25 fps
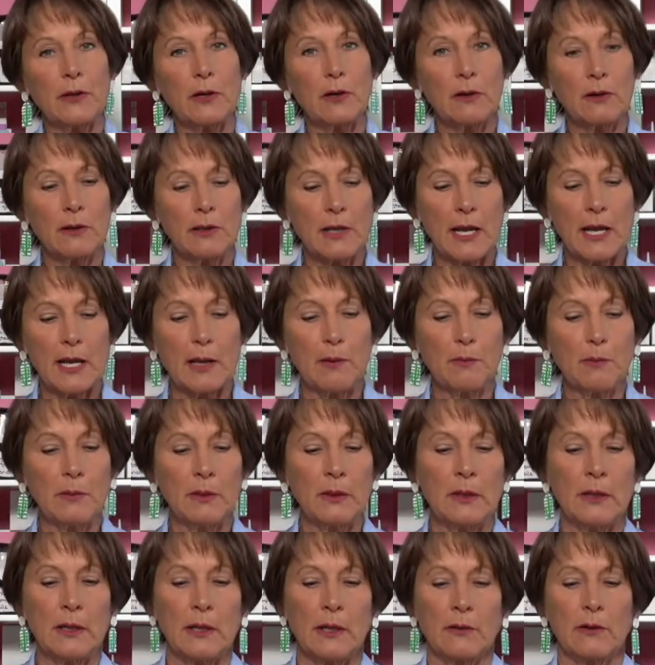their
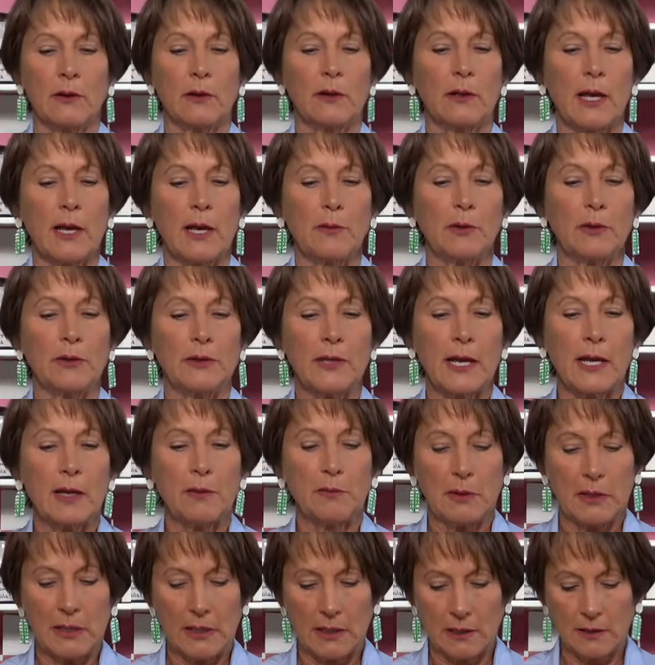name or label
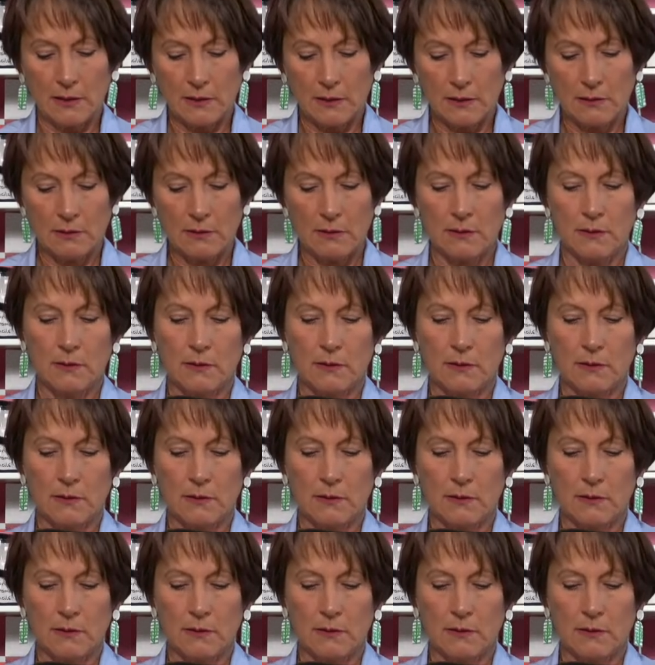name in.